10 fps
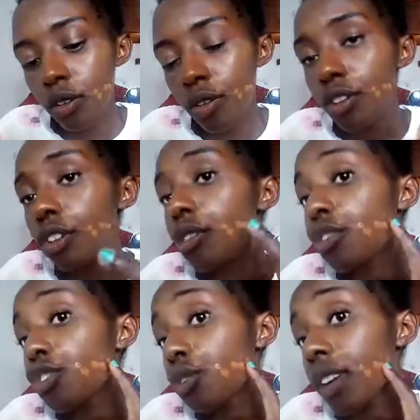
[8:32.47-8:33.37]
on your
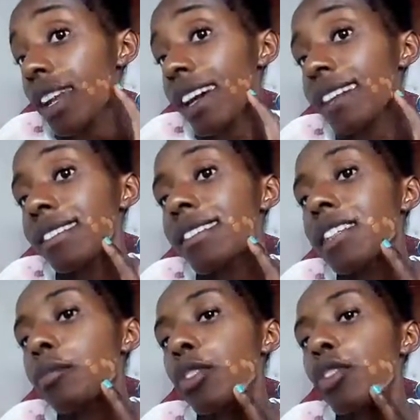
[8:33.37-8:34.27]
jawline,
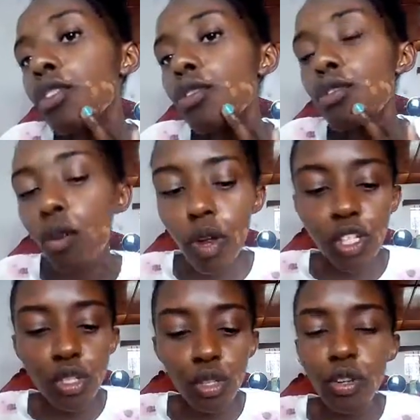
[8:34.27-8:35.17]
because you don't
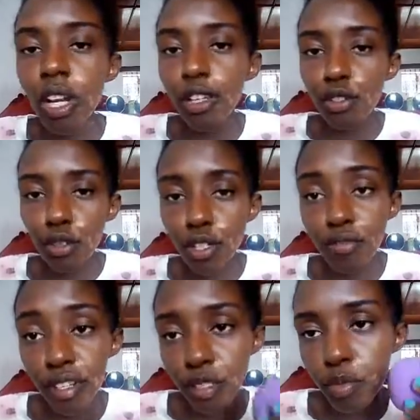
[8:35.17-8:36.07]
want to look like 2
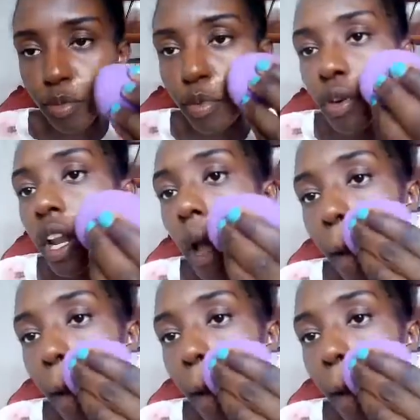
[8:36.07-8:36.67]
different people.